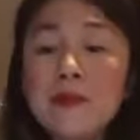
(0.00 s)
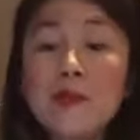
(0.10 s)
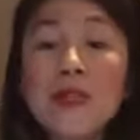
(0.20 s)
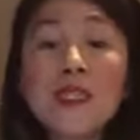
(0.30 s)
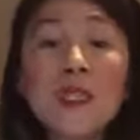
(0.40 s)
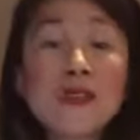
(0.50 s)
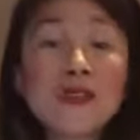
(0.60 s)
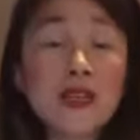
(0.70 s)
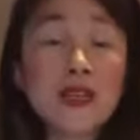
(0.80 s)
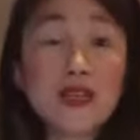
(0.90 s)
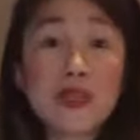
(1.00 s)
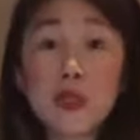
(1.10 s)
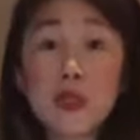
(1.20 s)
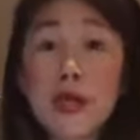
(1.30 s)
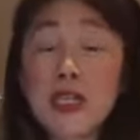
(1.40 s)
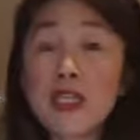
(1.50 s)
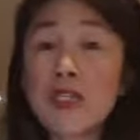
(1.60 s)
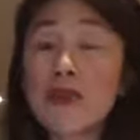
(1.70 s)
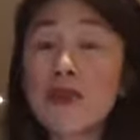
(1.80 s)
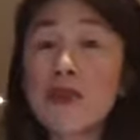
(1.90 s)
Once again, feeling this
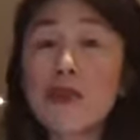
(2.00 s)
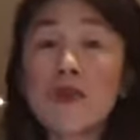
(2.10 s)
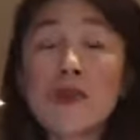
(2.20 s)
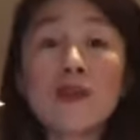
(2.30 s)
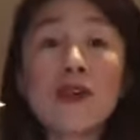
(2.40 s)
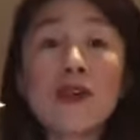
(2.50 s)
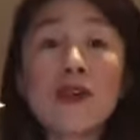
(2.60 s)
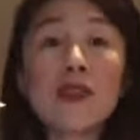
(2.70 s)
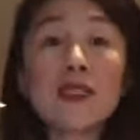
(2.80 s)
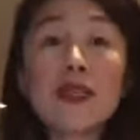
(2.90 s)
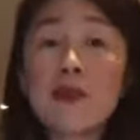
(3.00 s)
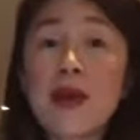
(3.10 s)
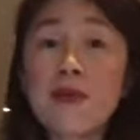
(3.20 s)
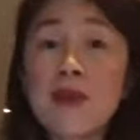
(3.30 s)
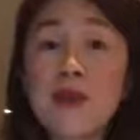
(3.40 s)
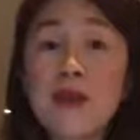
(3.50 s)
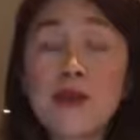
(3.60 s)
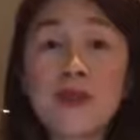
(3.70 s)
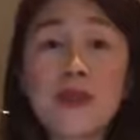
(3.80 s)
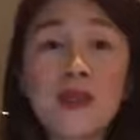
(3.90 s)
expansion through the front and the back
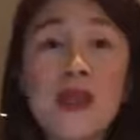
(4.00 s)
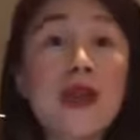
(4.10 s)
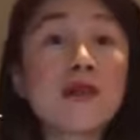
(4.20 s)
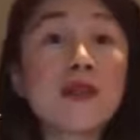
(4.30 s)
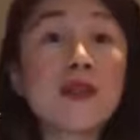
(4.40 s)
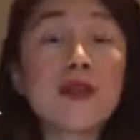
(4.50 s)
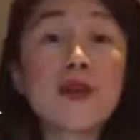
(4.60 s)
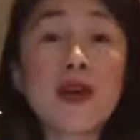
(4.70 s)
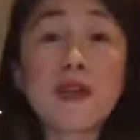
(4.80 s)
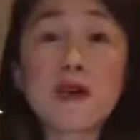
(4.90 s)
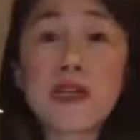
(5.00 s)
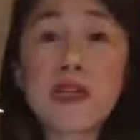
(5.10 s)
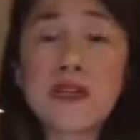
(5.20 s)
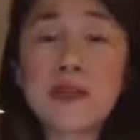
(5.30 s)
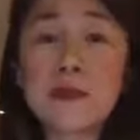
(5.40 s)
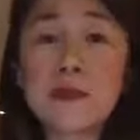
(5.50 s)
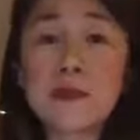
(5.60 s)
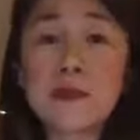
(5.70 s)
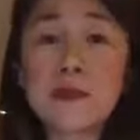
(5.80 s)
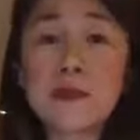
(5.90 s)
body, through the left and the right bodies.